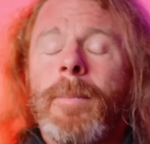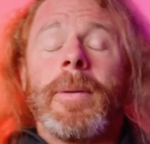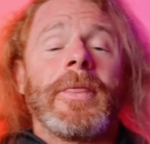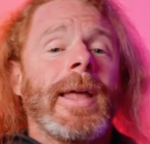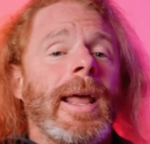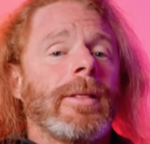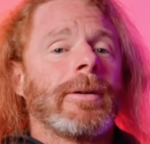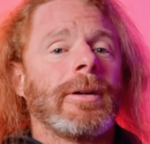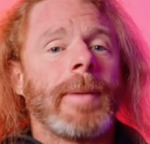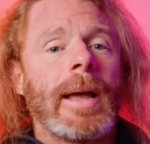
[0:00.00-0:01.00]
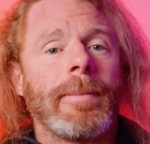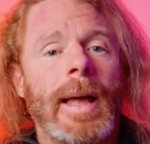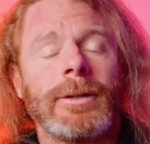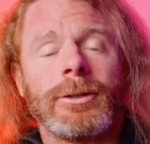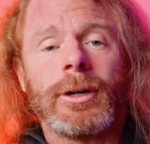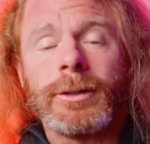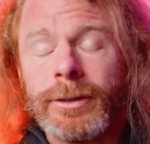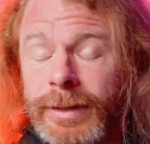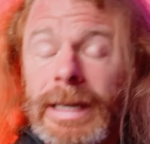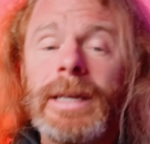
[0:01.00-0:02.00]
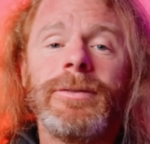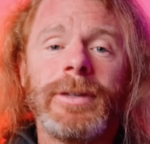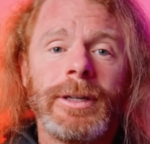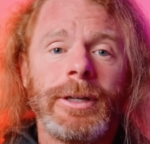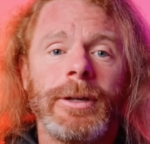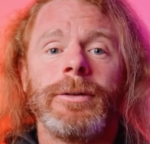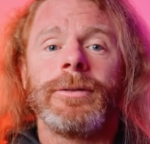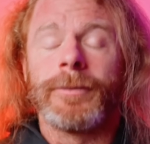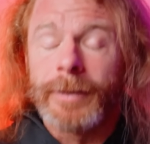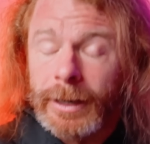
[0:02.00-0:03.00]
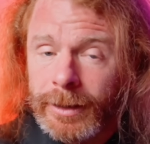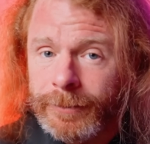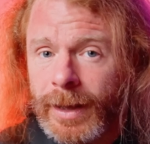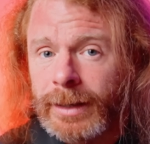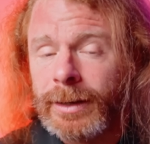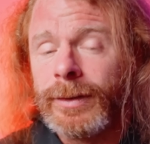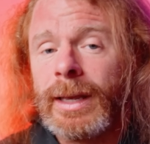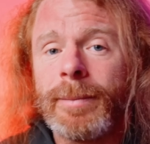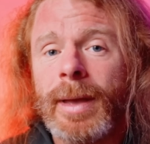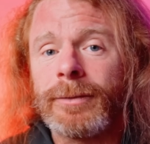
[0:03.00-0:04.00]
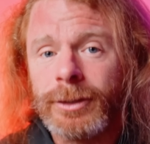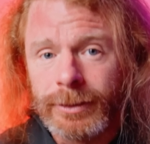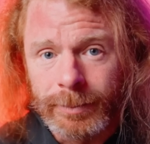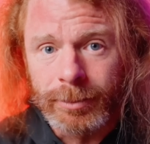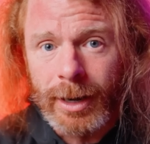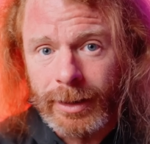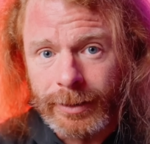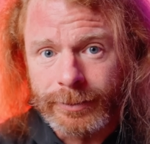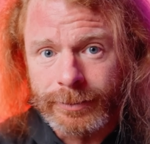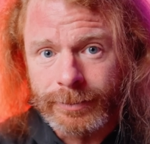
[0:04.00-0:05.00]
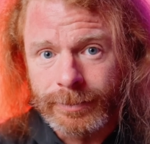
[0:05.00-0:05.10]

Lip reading: But then I learned about Bond Charge's easy to use, very effective EMF shielding products,